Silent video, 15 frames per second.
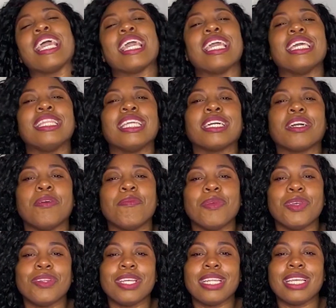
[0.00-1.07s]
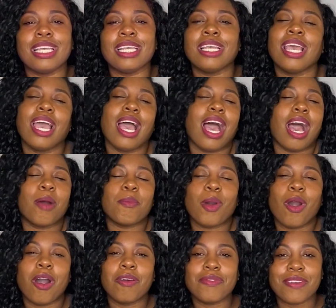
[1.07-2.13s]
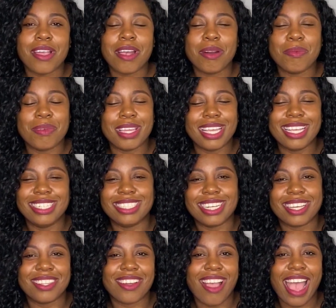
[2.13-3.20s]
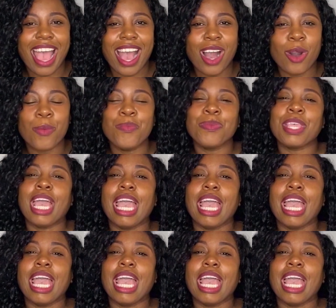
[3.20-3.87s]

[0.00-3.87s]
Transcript: in the community. I'm all for helping each other out.